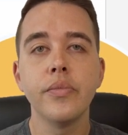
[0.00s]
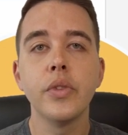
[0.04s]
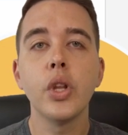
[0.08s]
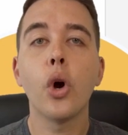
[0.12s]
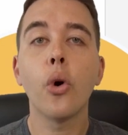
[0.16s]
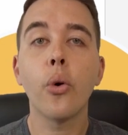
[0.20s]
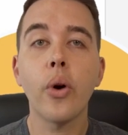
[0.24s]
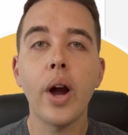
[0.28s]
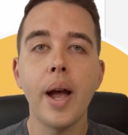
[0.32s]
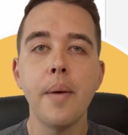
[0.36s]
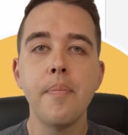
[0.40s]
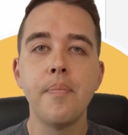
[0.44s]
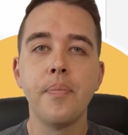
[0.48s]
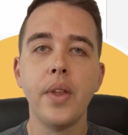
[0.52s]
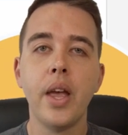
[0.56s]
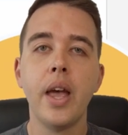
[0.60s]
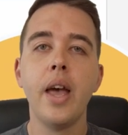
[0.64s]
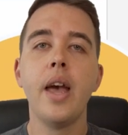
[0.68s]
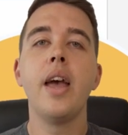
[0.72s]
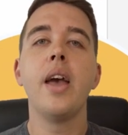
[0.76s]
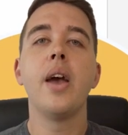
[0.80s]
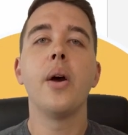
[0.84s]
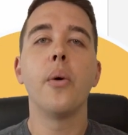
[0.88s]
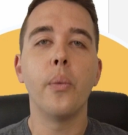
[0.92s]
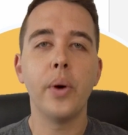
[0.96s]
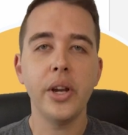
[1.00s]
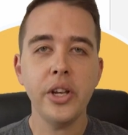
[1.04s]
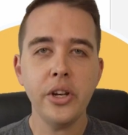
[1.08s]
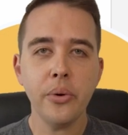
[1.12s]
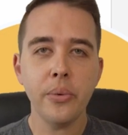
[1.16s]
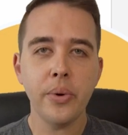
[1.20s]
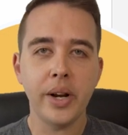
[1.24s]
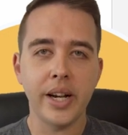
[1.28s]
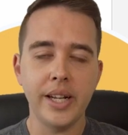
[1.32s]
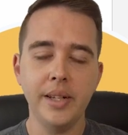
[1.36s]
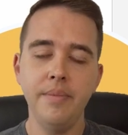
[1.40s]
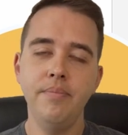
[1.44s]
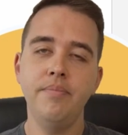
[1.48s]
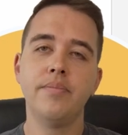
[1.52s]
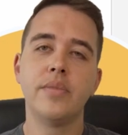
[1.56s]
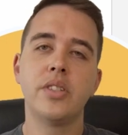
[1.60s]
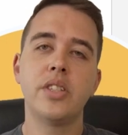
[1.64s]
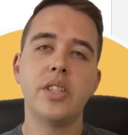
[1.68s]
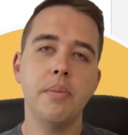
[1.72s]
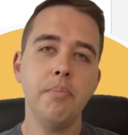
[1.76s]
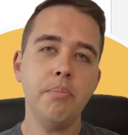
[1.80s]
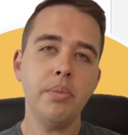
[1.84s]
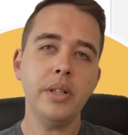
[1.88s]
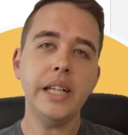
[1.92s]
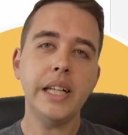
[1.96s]
Alright, When you're ready,
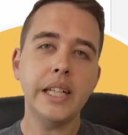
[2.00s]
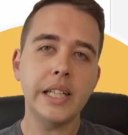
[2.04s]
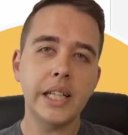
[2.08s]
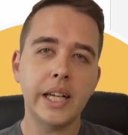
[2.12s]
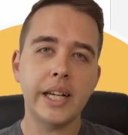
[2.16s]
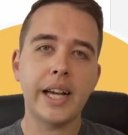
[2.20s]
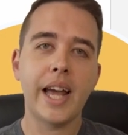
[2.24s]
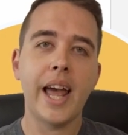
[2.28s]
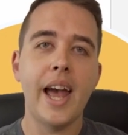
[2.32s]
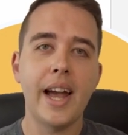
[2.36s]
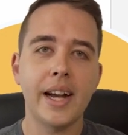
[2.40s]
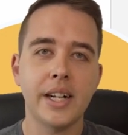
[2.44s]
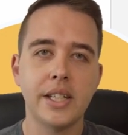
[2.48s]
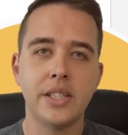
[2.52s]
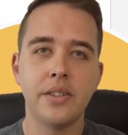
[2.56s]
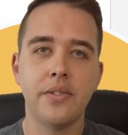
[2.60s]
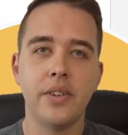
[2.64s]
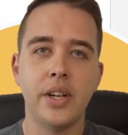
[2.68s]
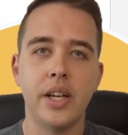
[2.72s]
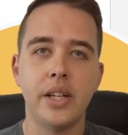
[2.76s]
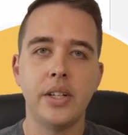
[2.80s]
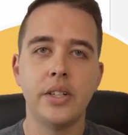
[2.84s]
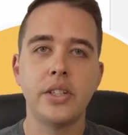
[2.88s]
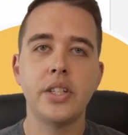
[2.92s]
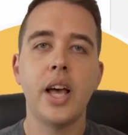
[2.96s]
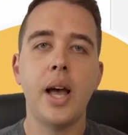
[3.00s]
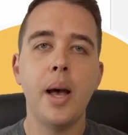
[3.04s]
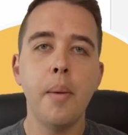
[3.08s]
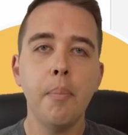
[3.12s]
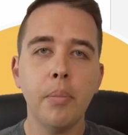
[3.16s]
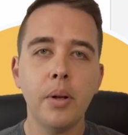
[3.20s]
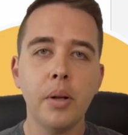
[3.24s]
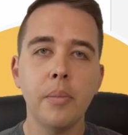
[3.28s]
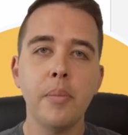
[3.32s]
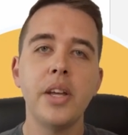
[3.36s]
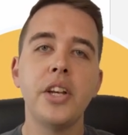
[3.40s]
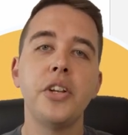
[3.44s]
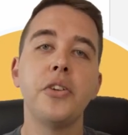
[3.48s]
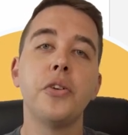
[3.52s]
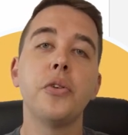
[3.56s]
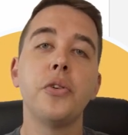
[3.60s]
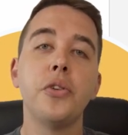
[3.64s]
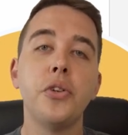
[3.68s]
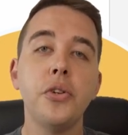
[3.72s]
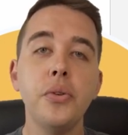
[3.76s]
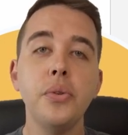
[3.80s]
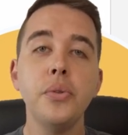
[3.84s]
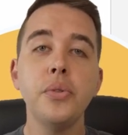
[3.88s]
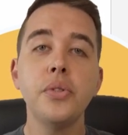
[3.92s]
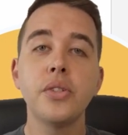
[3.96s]
simply click Activate to implement your
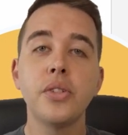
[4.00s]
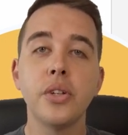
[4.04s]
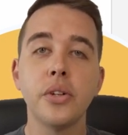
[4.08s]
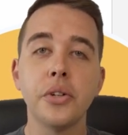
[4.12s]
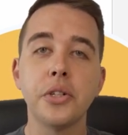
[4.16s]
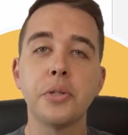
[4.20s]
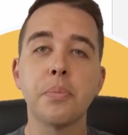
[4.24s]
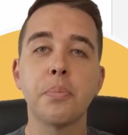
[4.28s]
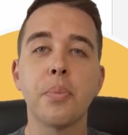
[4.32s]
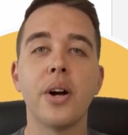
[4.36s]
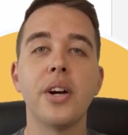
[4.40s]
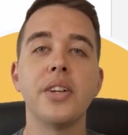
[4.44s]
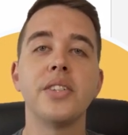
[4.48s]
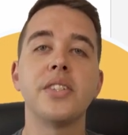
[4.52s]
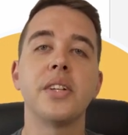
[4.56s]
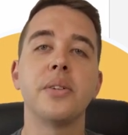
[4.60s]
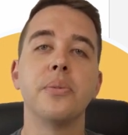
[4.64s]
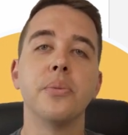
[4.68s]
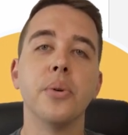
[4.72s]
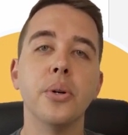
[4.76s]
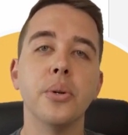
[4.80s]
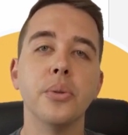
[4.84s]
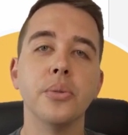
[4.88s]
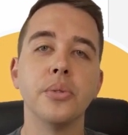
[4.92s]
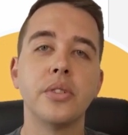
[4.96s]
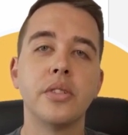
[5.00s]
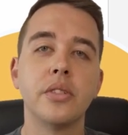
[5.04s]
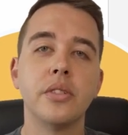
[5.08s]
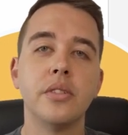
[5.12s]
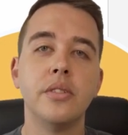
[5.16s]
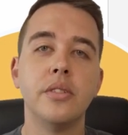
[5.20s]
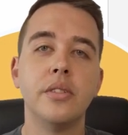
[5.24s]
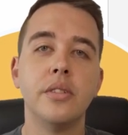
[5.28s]
new surge pricing rules.